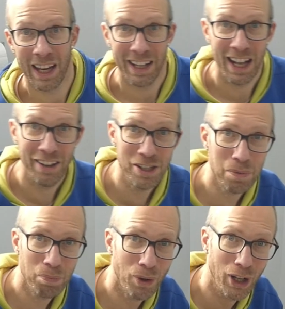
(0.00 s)
Now this
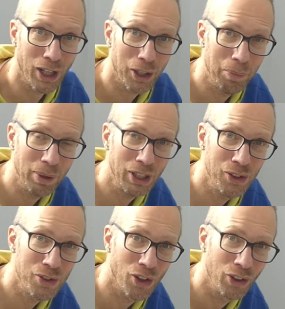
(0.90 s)
product can be
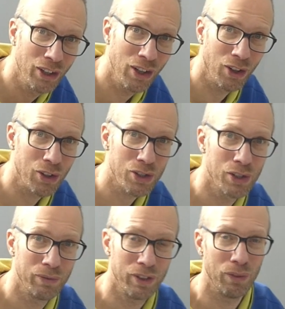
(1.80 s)
used on lots
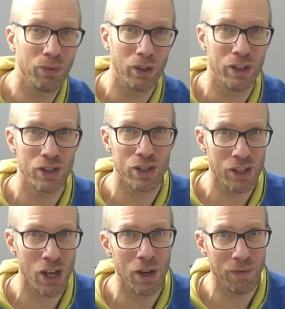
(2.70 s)
of different
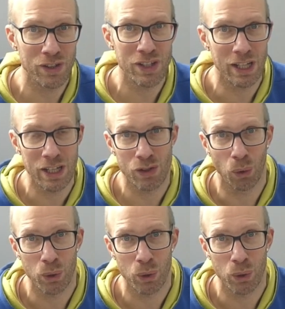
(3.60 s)
surfaces or